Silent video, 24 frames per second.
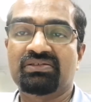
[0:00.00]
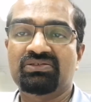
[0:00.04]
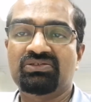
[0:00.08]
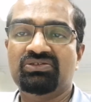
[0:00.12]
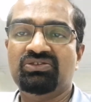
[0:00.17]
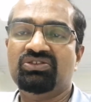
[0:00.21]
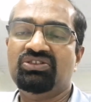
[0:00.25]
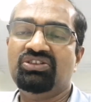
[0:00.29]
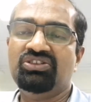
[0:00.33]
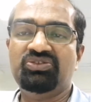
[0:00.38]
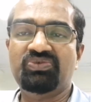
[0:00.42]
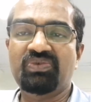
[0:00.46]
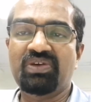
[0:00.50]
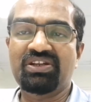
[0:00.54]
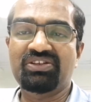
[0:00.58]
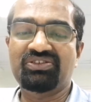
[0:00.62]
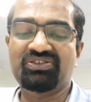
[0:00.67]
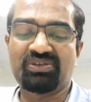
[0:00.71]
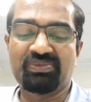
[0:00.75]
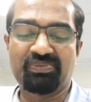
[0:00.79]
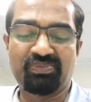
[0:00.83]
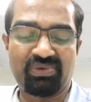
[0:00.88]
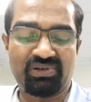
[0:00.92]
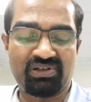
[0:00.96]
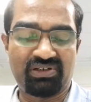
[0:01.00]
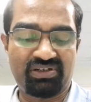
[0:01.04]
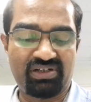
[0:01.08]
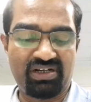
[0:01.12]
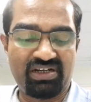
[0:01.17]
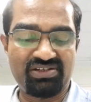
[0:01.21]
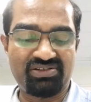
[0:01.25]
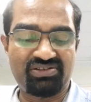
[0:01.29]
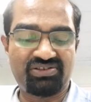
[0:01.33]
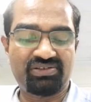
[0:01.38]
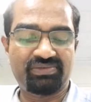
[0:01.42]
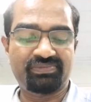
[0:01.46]
So this is very simple,
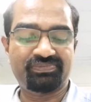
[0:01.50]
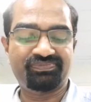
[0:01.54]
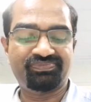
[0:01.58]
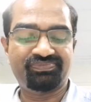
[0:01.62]
right?